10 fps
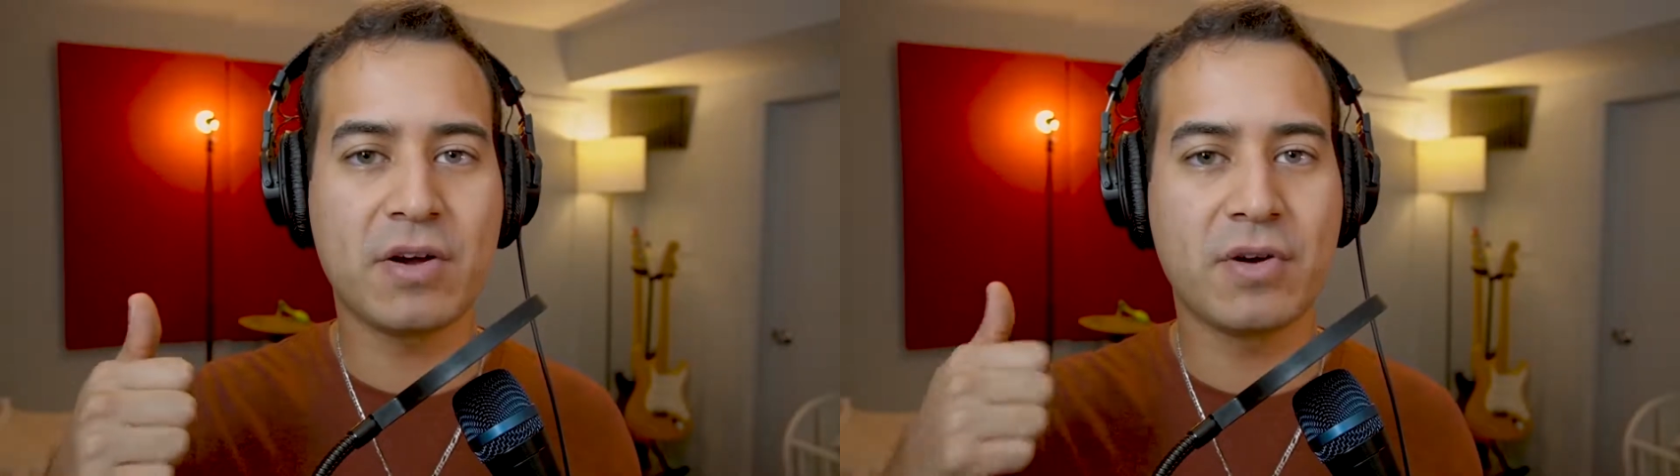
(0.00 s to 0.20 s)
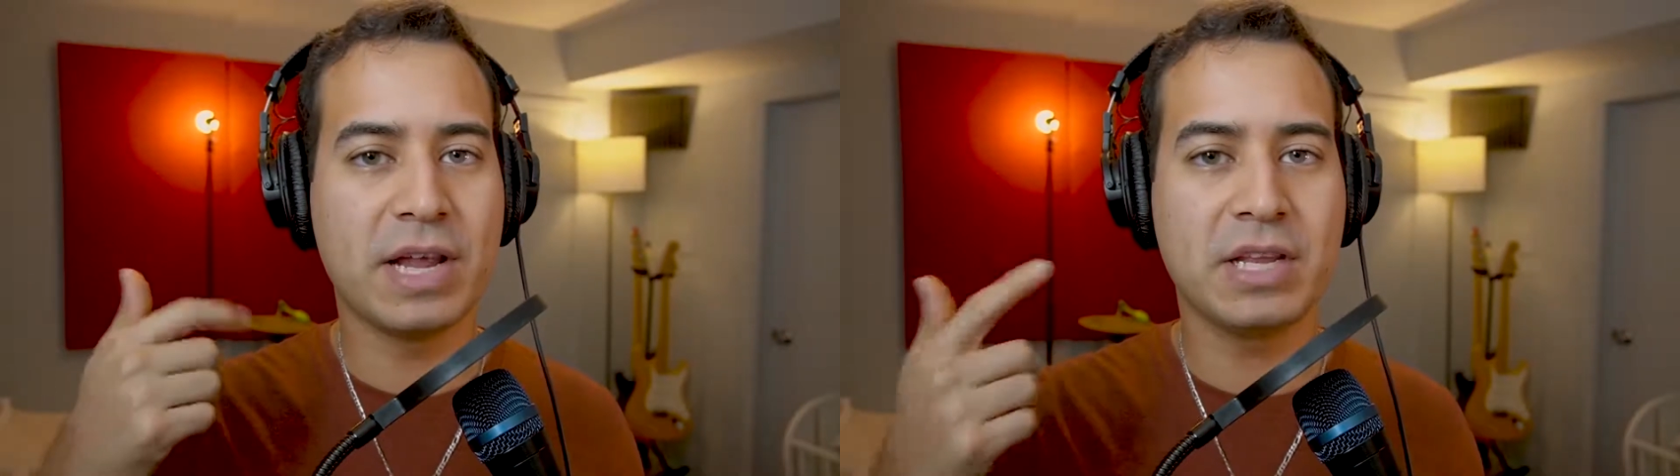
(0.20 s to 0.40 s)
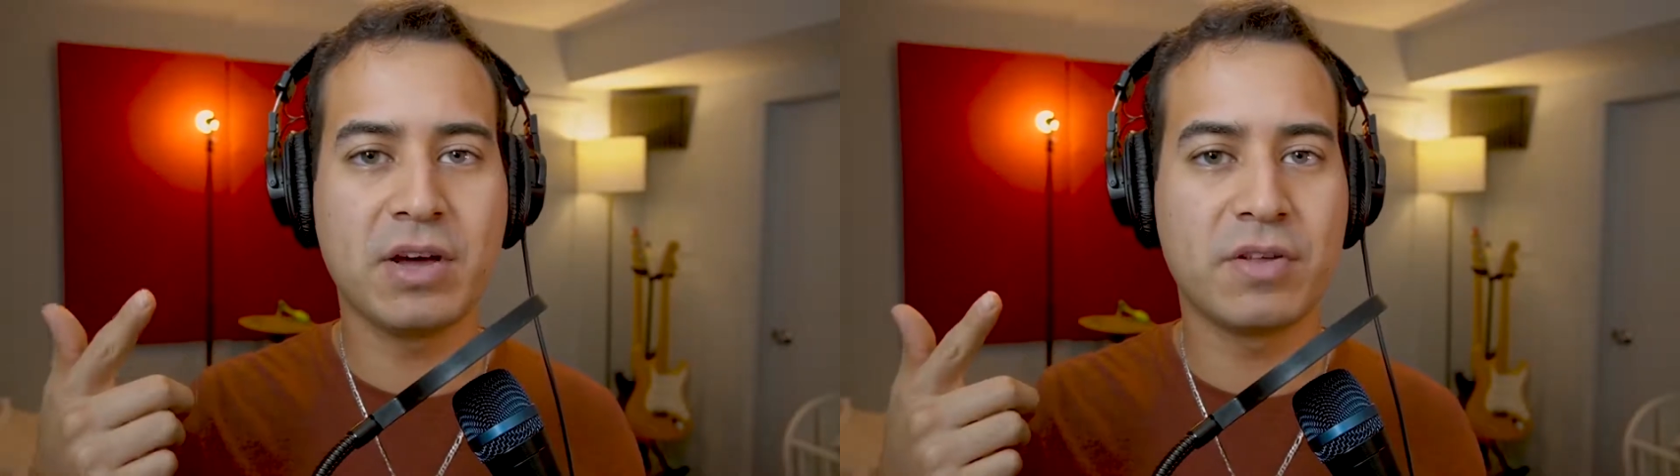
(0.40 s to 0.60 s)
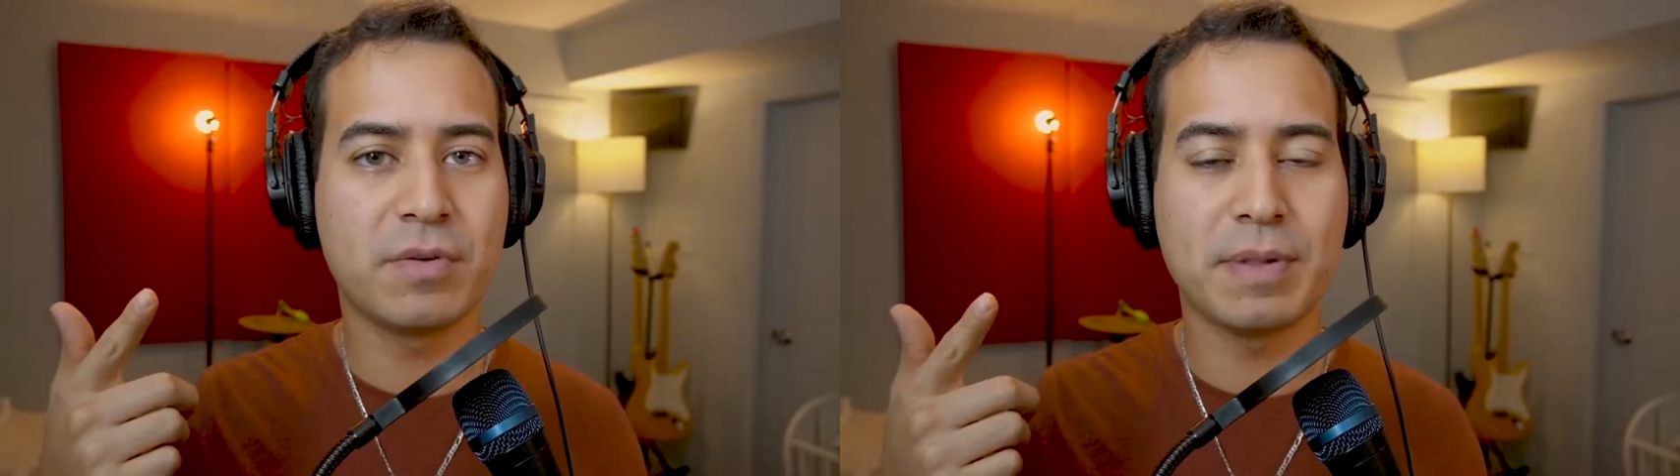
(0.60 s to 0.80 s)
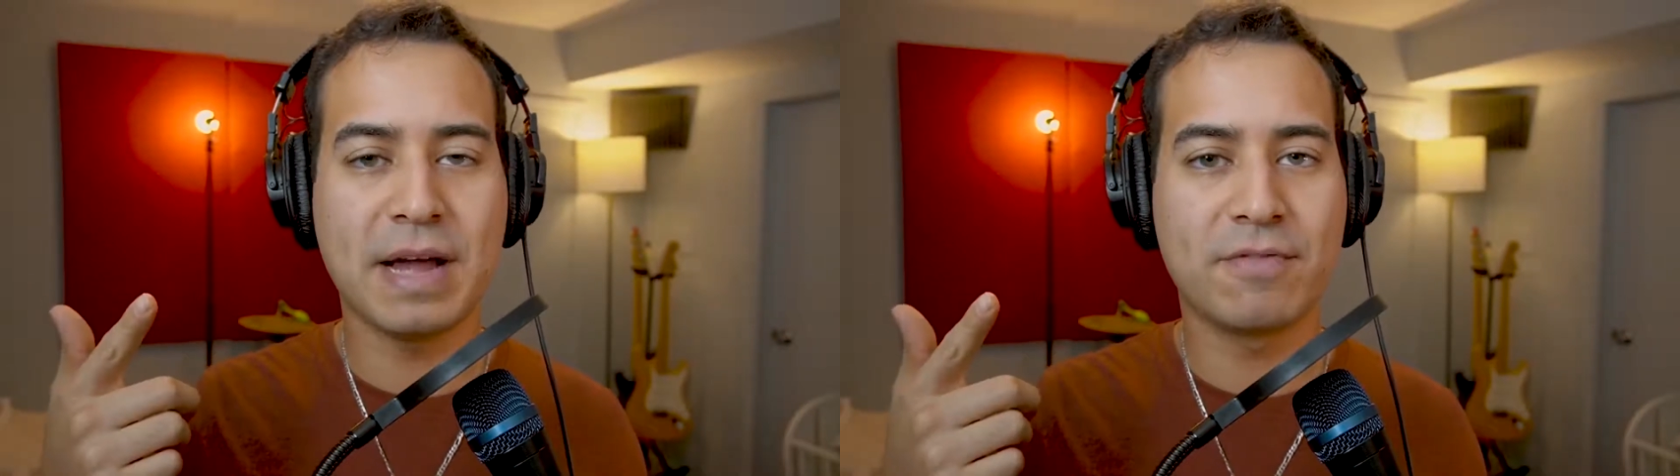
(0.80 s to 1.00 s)
or any other
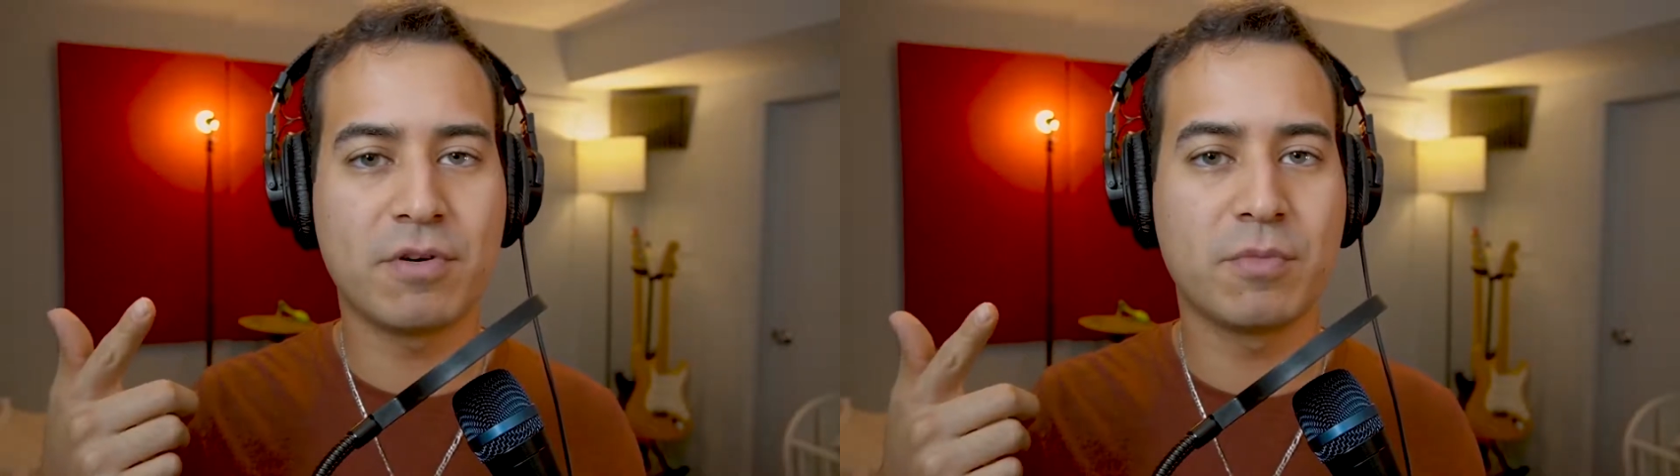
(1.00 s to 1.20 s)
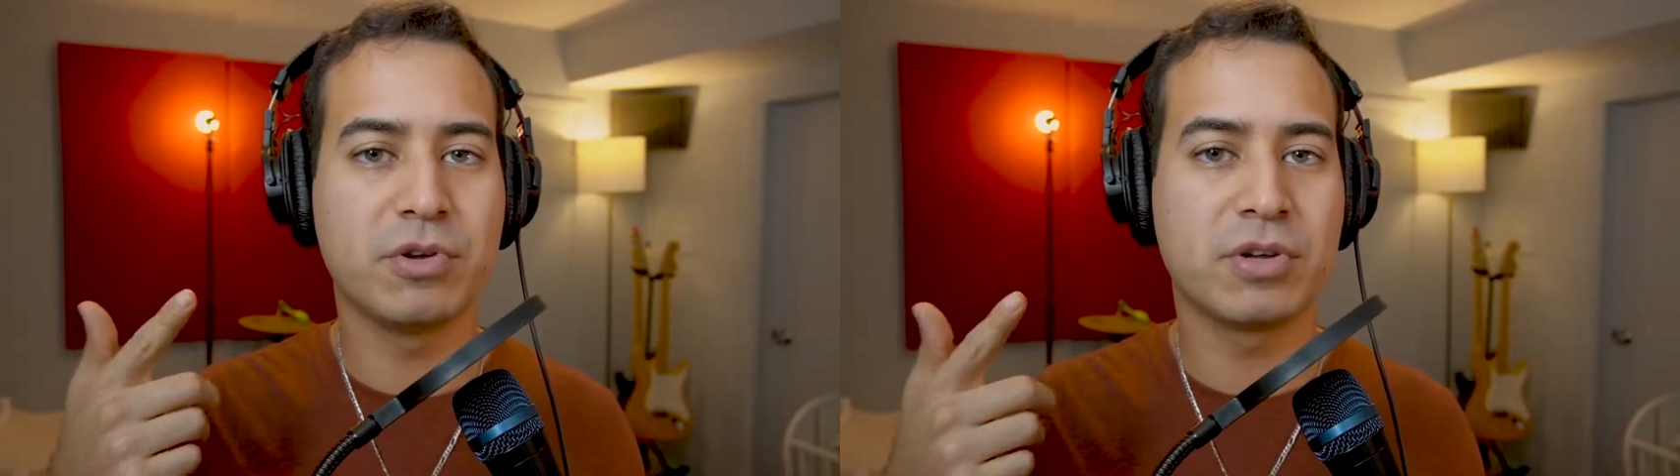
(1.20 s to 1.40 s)
platform where you